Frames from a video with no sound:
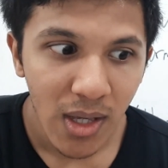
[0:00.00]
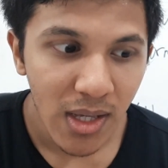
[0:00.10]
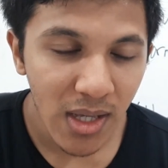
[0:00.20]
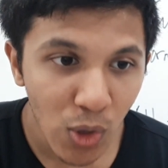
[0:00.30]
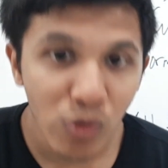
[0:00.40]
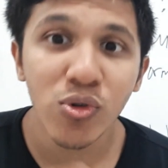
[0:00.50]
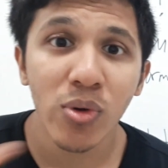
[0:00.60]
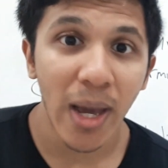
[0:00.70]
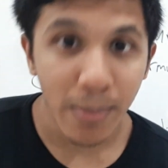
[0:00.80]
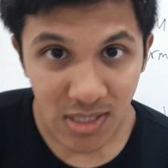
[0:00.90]
it also
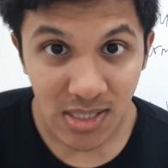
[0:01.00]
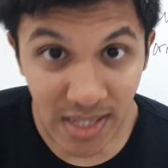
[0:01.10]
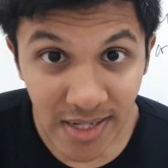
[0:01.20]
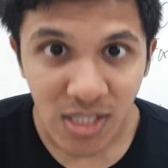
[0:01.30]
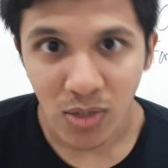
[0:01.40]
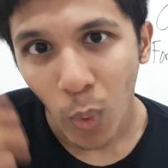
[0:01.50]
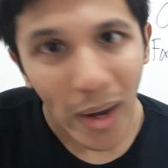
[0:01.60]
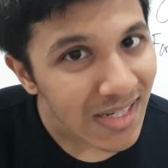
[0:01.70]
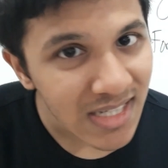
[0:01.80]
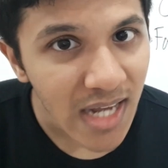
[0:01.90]
captures attention.
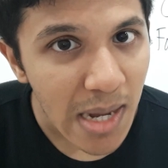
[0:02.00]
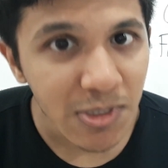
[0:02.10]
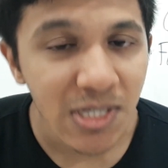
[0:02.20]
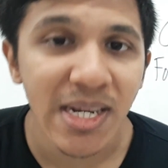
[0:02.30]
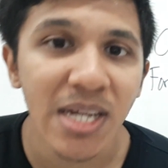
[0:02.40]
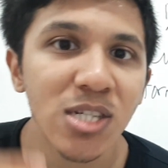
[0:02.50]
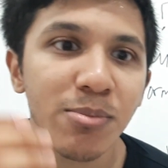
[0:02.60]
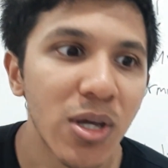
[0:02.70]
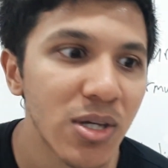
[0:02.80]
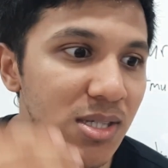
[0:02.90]
Why does it capture attention?
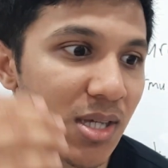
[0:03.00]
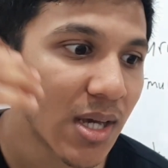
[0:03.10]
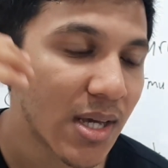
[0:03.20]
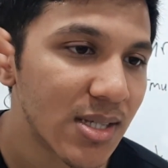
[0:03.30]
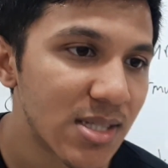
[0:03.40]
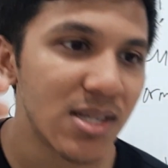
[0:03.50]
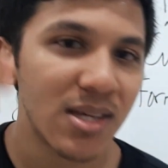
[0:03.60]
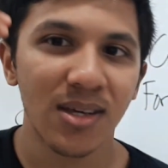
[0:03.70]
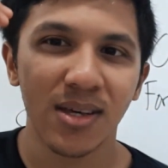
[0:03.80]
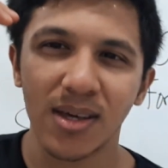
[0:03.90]
Because,
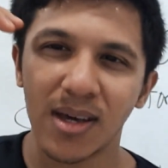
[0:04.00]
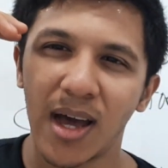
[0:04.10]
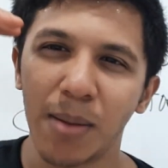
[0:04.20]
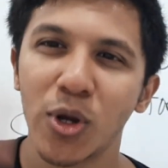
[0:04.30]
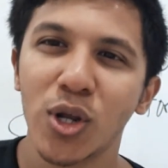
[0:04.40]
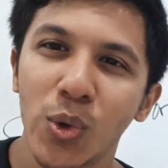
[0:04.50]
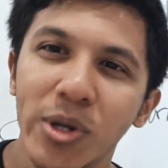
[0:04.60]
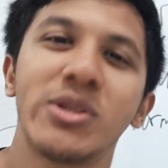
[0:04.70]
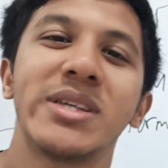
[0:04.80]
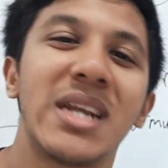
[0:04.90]
see, I'm going to go
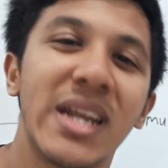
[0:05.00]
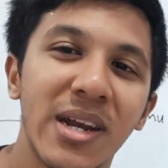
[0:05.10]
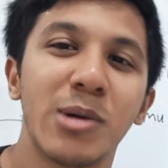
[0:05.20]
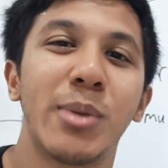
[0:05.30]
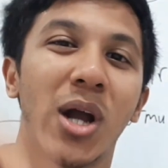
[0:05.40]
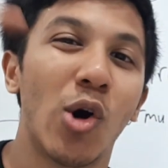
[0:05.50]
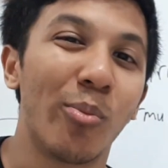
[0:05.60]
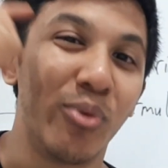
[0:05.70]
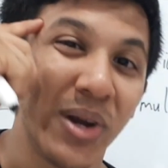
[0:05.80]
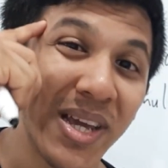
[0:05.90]
into this later, but our
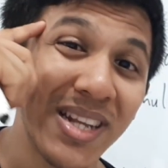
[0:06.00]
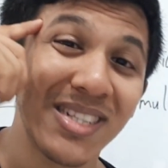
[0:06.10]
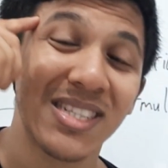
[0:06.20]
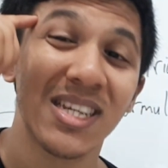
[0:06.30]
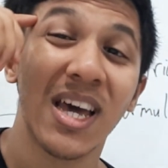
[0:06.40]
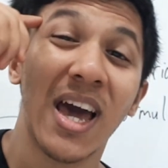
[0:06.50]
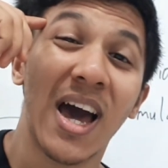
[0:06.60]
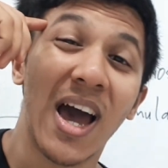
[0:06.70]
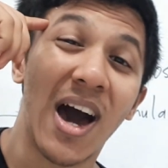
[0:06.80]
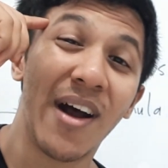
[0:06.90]
brains
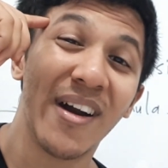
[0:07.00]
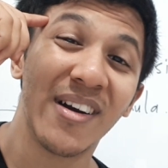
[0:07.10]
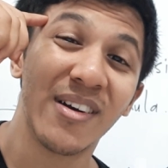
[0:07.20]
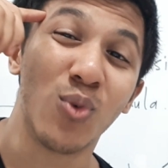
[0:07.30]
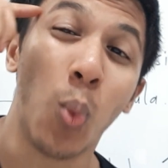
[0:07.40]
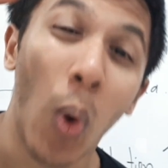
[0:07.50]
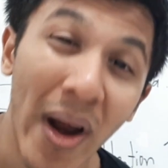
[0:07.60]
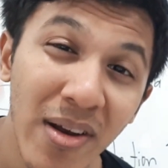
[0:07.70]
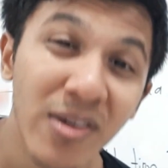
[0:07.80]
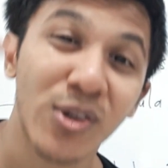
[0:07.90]
are
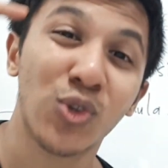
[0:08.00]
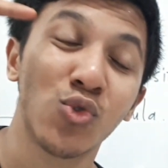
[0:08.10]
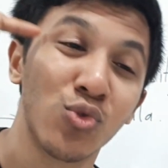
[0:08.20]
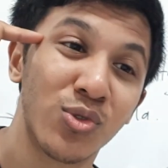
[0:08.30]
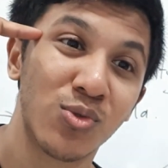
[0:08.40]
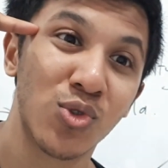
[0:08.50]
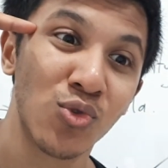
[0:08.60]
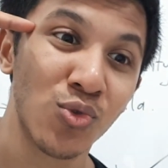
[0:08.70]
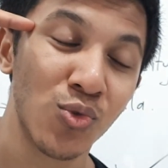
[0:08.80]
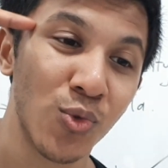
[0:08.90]
wired
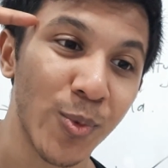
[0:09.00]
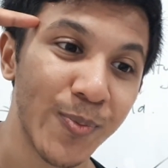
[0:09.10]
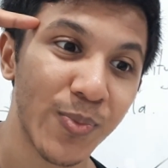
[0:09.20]
to